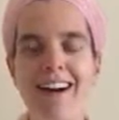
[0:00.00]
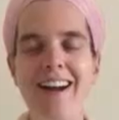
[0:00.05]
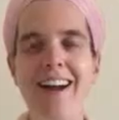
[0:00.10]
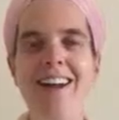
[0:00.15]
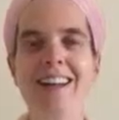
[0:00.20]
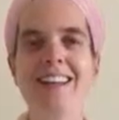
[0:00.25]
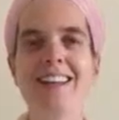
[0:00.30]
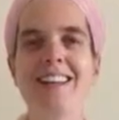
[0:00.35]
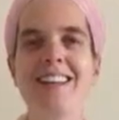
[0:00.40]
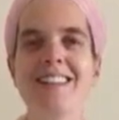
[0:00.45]

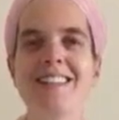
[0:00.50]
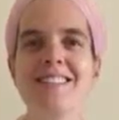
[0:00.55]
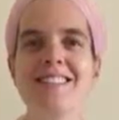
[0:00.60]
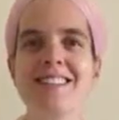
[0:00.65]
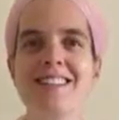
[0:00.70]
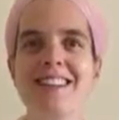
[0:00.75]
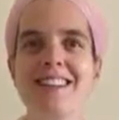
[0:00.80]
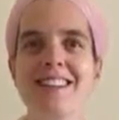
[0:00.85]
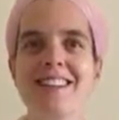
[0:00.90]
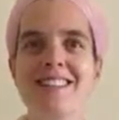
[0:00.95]
And he
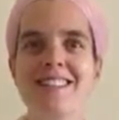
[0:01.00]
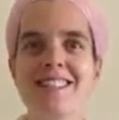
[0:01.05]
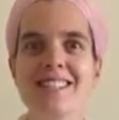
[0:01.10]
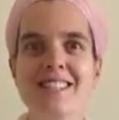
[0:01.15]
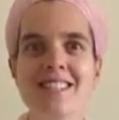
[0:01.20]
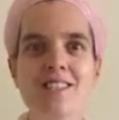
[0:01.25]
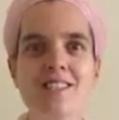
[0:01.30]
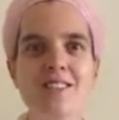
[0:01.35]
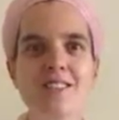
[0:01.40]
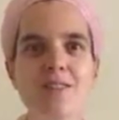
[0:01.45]
said, is
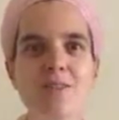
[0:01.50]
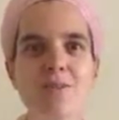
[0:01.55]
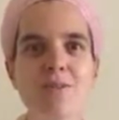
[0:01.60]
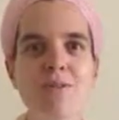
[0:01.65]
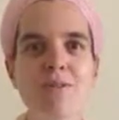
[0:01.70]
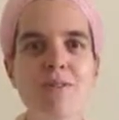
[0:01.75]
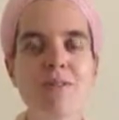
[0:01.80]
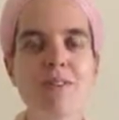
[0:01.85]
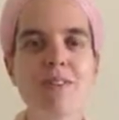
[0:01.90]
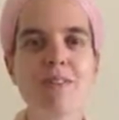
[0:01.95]
this
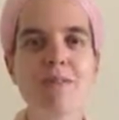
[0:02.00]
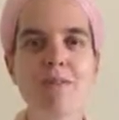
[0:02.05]
you